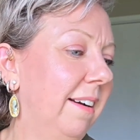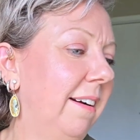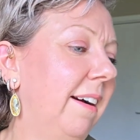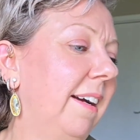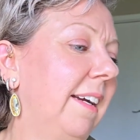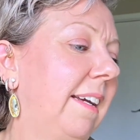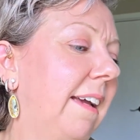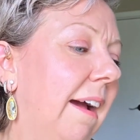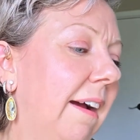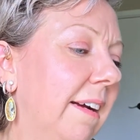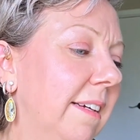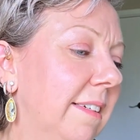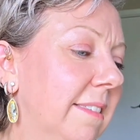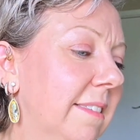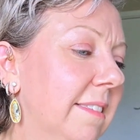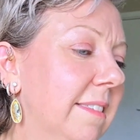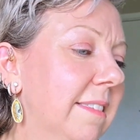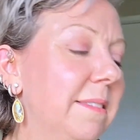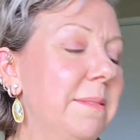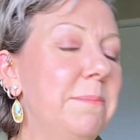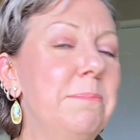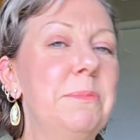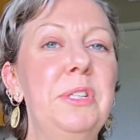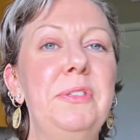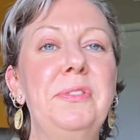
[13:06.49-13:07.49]
Okay,
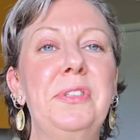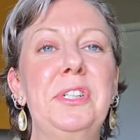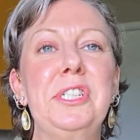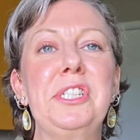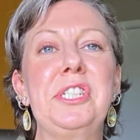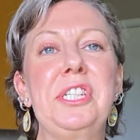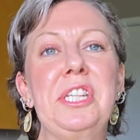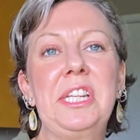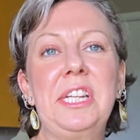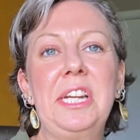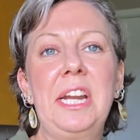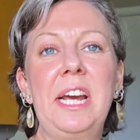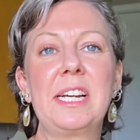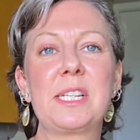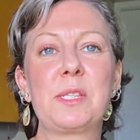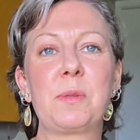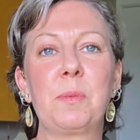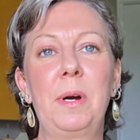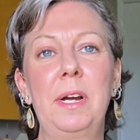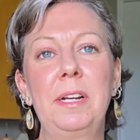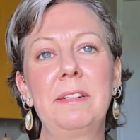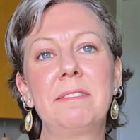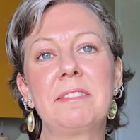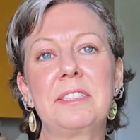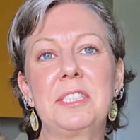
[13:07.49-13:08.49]
move on to the next
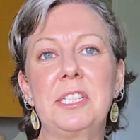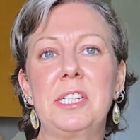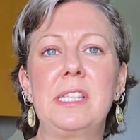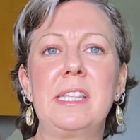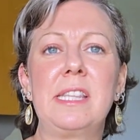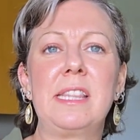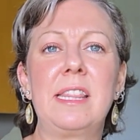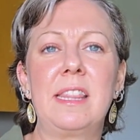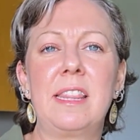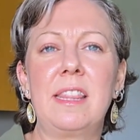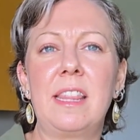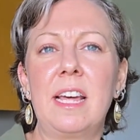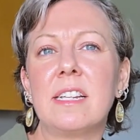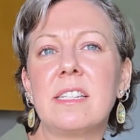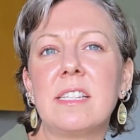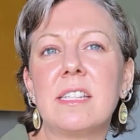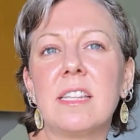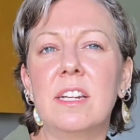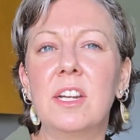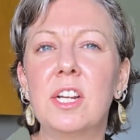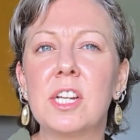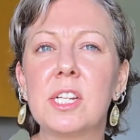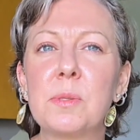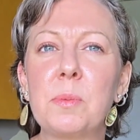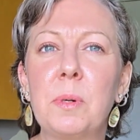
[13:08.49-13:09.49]
one, because that's
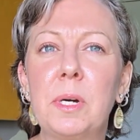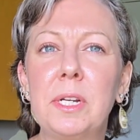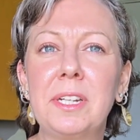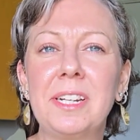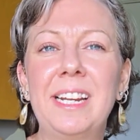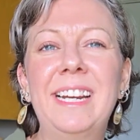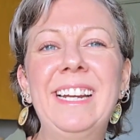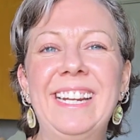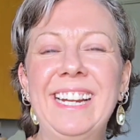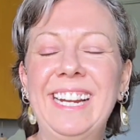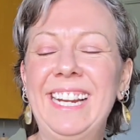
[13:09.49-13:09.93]
the next one.